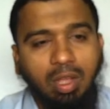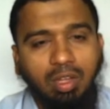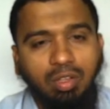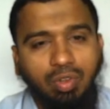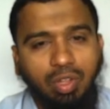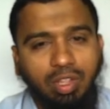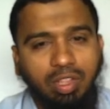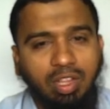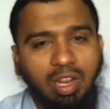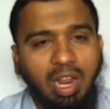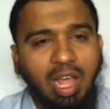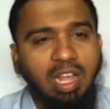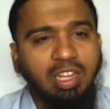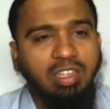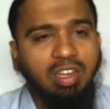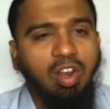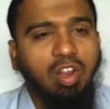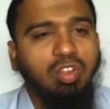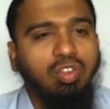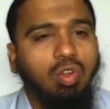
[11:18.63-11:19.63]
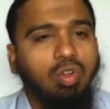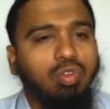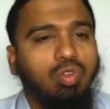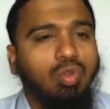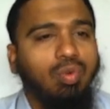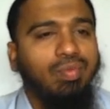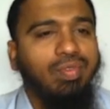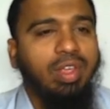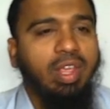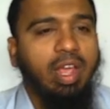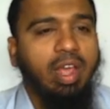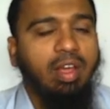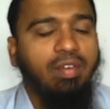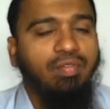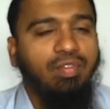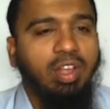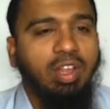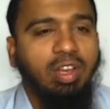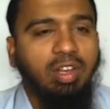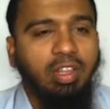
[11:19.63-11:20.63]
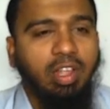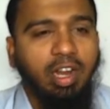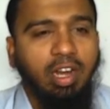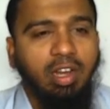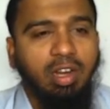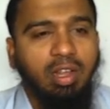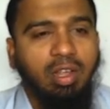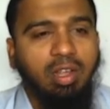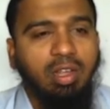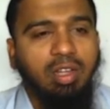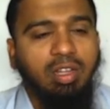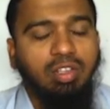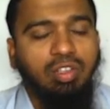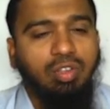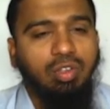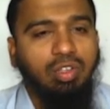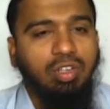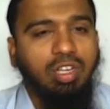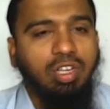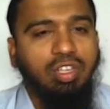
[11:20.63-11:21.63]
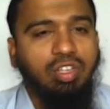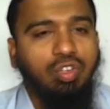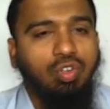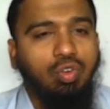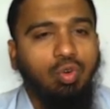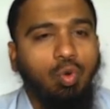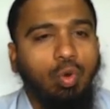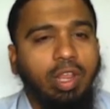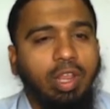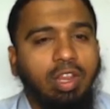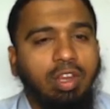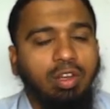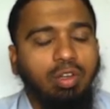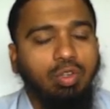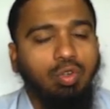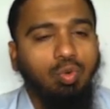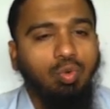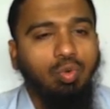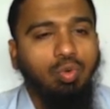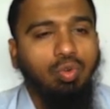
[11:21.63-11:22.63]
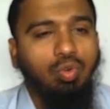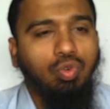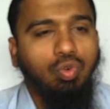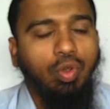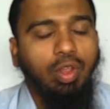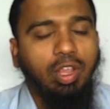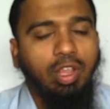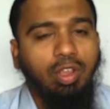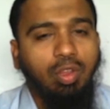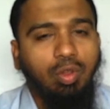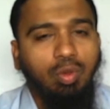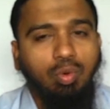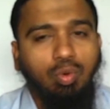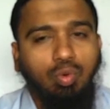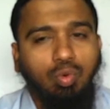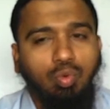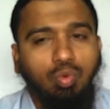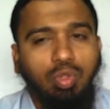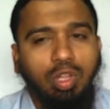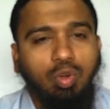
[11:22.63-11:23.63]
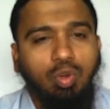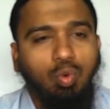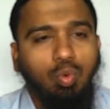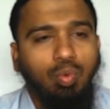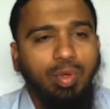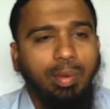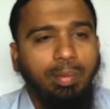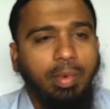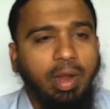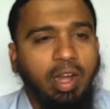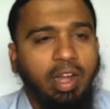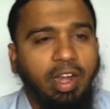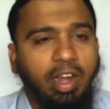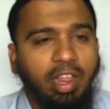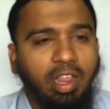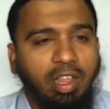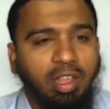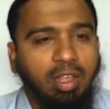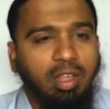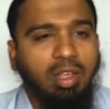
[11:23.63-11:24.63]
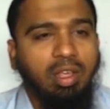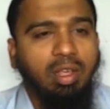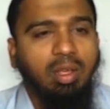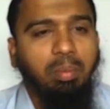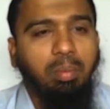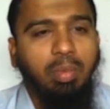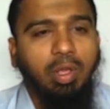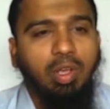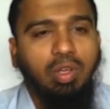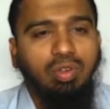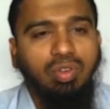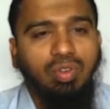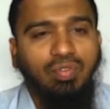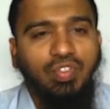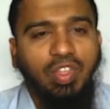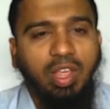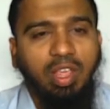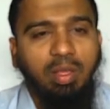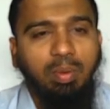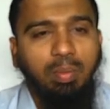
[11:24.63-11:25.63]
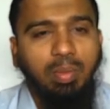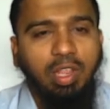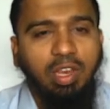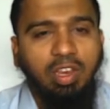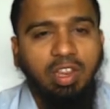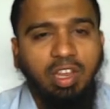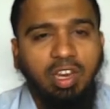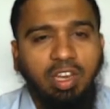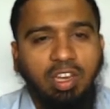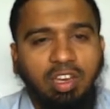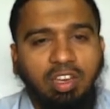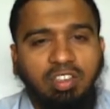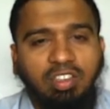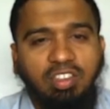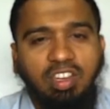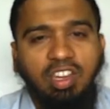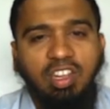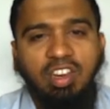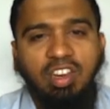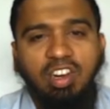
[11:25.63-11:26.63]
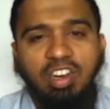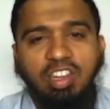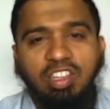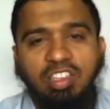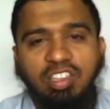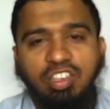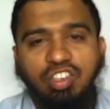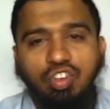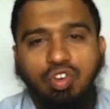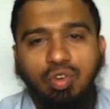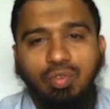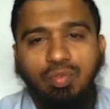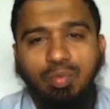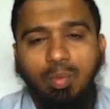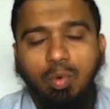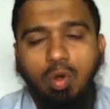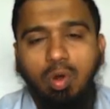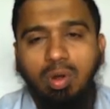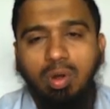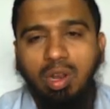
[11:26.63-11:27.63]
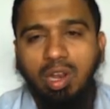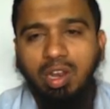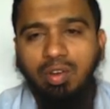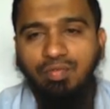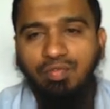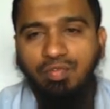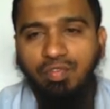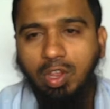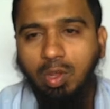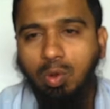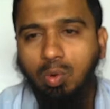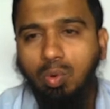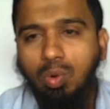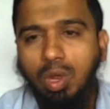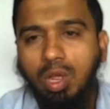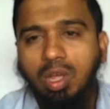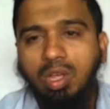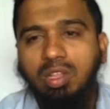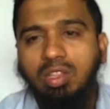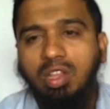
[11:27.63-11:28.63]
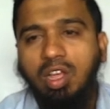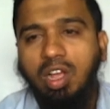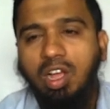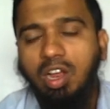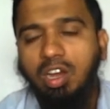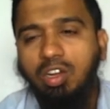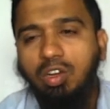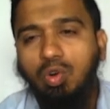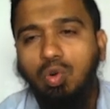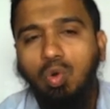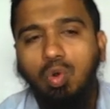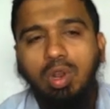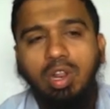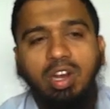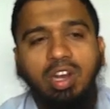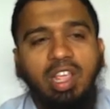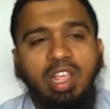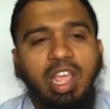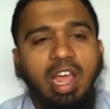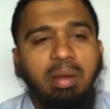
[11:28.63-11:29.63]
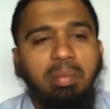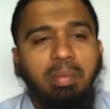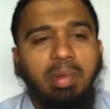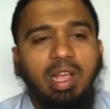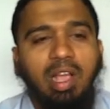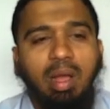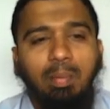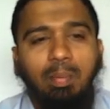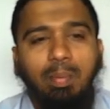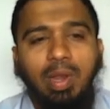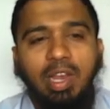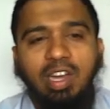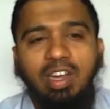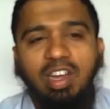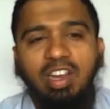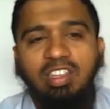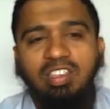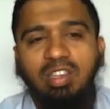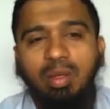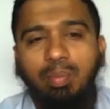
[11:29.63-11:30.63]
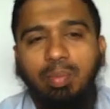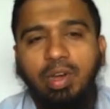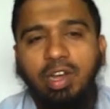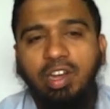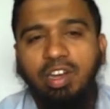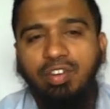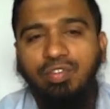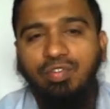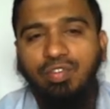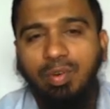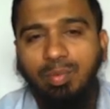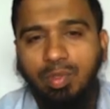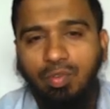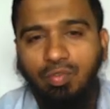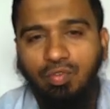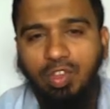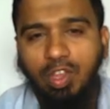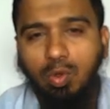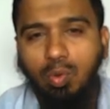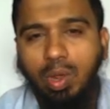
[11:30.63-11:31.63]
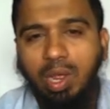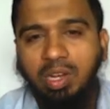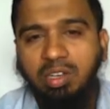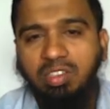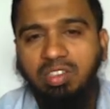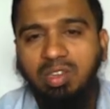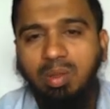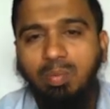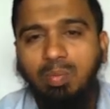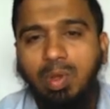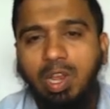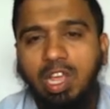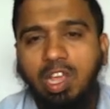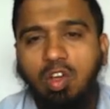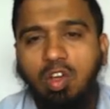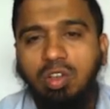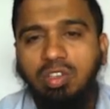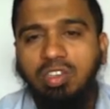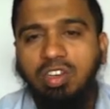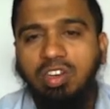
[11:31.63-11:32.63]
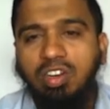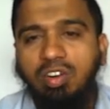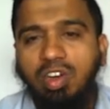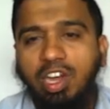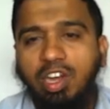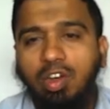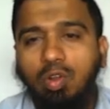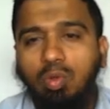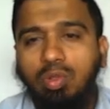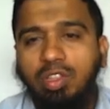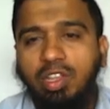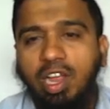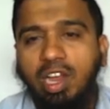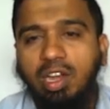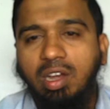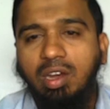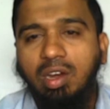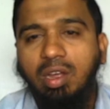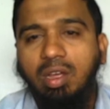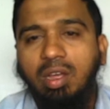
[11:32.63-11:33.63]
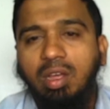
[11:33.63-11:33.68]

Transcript: So in the last class also we have done that. So just showing you to the two-way binding. Because of the immediate synchronization of model and view, the controller can be completely separated from the view and simply concentrate on that